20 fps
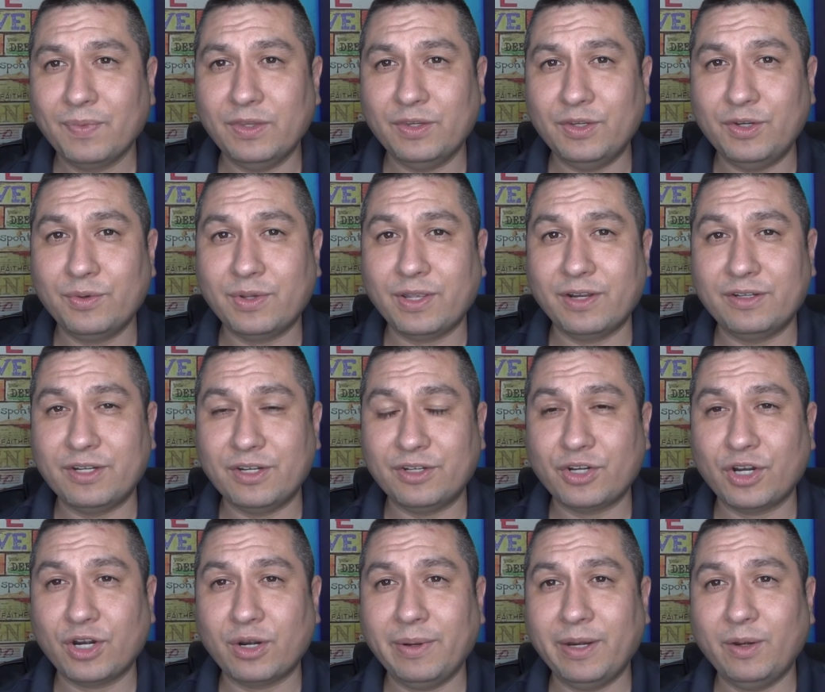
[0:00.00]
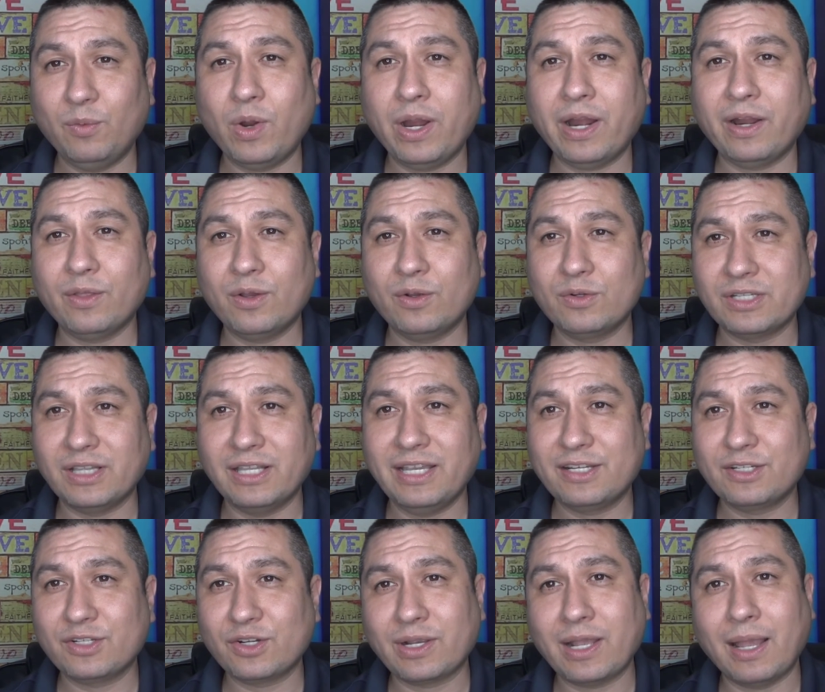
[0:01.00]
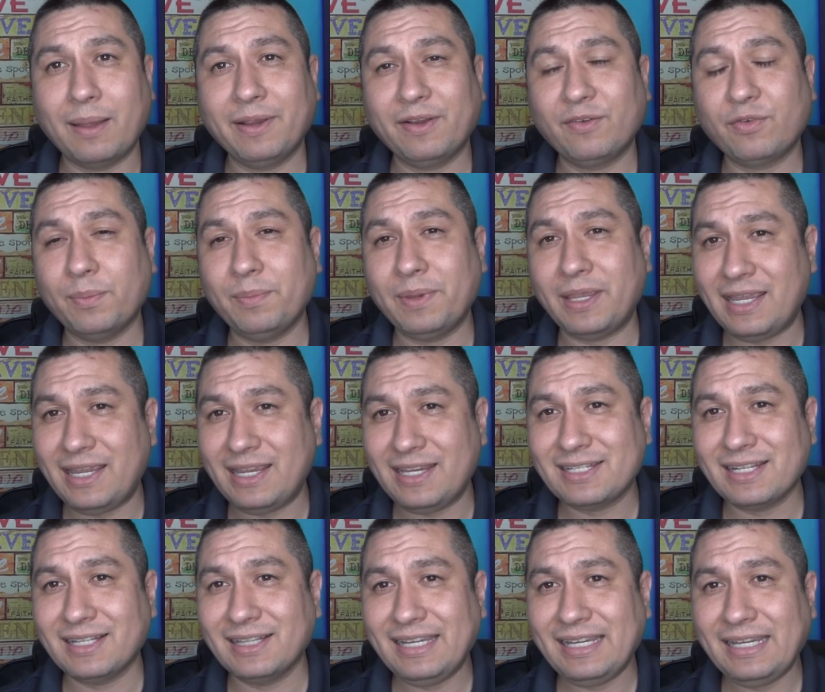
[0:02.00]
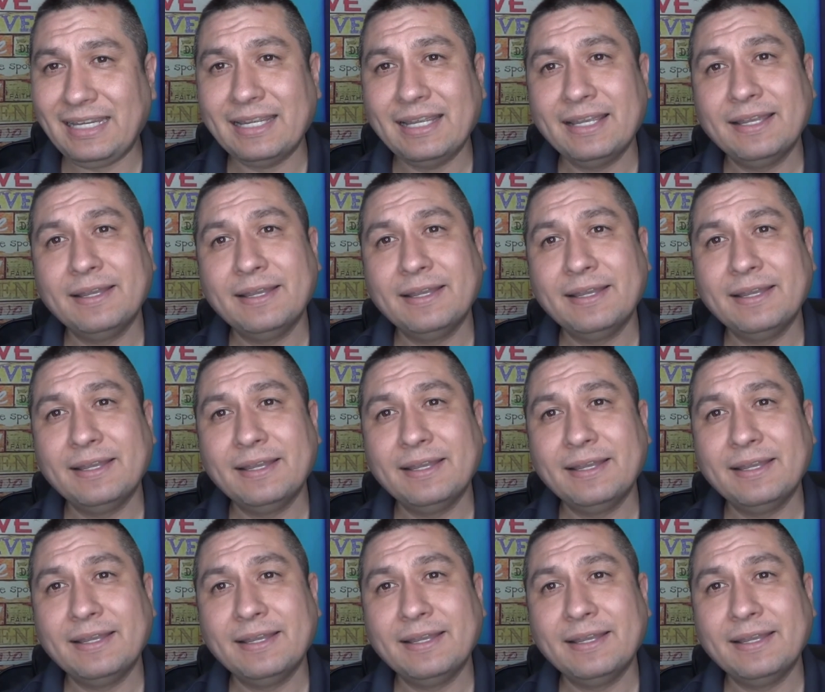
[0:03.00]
You could determine where those leaks are coming from easily,